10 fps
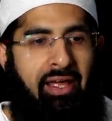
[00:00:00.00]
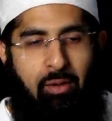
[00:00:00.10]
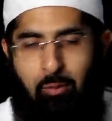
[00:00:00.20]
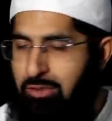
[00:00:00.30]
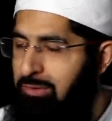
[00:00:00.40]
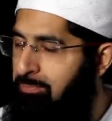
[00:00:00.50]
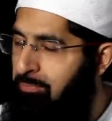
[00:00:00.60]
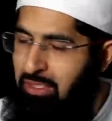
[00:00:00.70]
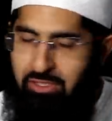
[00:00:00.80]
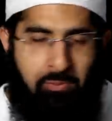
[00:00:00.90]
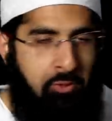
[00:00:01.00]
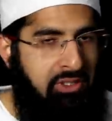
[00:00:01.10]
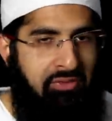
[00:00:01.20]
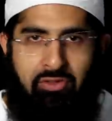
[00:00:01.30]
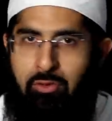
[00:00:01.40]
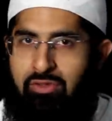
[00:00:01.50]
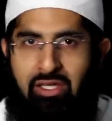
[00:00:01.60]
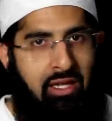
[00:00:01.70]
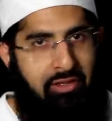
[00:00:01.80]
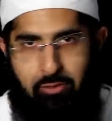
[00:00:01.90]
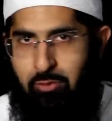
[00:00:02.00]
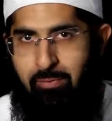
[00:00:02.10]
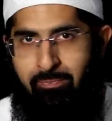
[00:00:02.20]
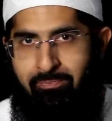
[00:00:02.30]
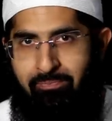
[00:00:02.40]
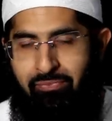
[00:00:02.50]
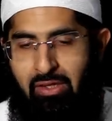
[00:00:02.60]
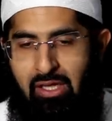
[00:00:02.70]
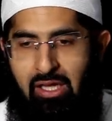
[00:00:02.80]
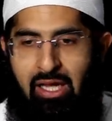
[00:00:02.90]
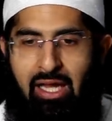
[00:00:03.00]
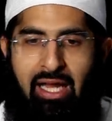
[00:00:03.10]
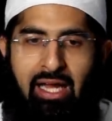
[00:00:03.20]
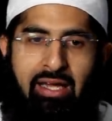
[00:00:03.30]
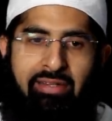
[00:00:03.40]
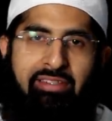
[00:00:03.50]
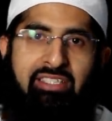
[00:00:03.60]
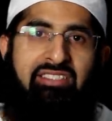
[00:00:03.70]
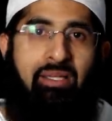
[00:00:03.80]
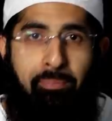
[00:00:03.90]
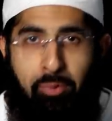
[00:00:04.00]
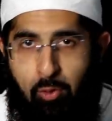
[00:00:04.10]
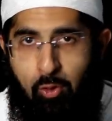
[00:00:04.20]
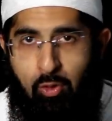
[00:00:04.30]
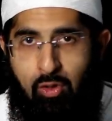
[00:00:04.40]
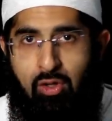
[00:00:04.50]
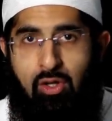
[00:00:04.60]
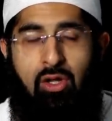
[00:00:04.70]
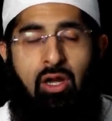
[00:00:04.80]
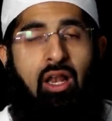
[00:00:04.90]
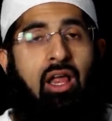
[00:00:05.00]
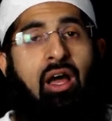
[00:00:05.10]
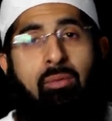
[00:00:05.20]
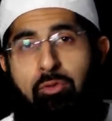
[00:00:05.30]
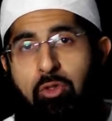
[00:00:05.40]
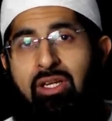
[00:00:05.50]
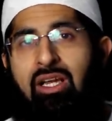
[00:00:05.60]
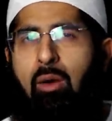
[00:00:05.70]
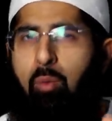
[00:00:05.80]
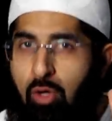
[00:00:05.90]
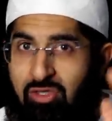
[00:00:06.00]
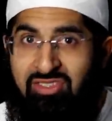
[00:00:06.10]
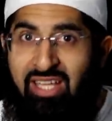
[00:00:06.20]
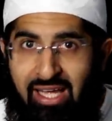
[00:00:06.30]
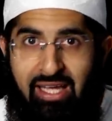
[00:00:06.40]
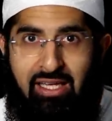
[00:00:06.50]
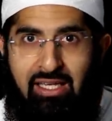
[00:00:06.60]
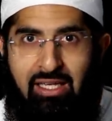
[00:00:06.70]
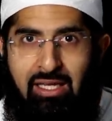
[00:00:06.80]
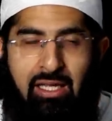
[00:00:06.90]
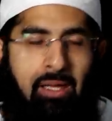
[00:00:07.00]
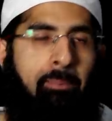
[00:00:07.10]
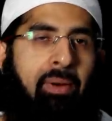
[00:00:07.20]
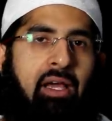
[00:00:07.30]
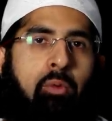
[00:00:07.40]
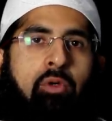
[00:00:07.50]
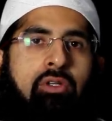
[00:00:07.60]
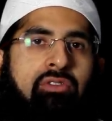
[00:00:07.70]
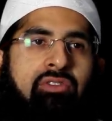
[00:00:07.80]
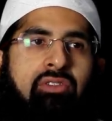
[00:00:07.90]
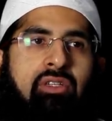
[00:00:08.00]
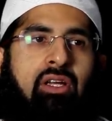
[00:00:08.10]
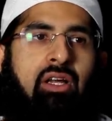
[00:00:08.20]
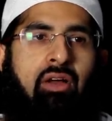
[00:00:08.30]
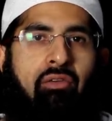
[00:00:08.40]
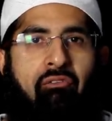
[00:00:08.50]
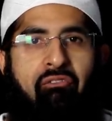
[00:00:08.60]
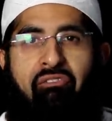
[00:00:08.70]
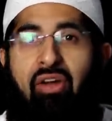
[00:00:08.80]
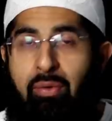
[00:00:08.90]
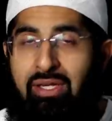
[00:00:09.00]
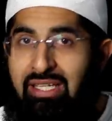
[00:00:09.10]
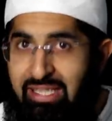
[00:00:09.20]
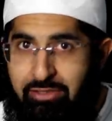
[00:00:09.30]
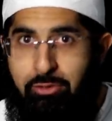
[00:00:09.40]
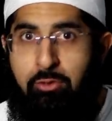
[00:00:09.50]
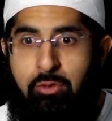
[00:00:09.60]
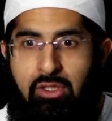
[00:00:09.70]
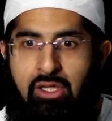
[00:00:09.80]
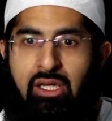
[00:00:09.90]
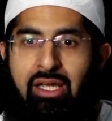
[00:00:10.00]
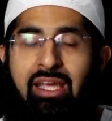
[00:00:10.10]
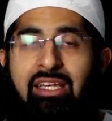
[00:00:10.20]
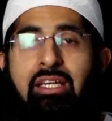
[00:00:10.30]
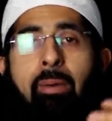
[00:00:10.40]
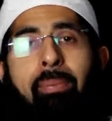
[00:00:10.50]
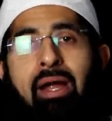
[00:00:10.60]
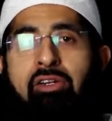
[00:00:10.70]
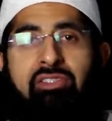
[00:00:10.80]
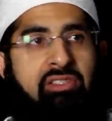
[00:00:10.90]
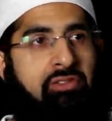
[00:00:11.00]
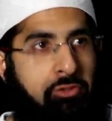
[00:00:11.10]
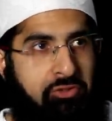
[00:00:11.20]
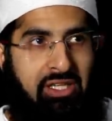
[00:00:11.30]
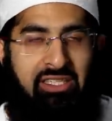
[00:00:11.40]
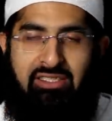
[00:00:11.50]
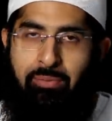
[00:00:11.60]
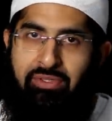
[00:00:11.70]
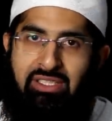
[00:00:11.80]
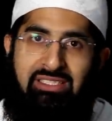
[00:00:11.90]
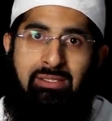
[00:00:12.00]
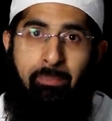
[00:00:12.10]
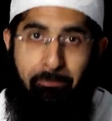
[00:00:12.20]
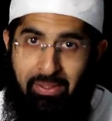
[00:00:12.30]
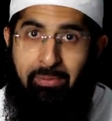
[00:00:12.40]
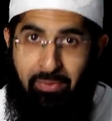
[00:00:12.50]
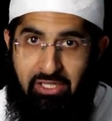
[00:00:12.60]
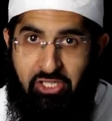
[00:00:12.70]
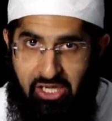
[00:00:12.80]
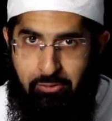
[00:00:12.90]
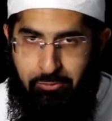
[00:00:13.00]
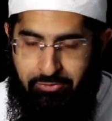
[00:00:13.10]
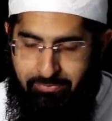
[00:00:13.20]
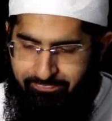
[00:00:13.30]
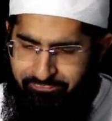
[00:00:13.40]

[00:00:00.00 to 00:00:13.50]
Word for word: it was much more difficult than I thought. And the support, alhamdulillah, was there, but it was very little in comparison to, say, some of these big, big channels.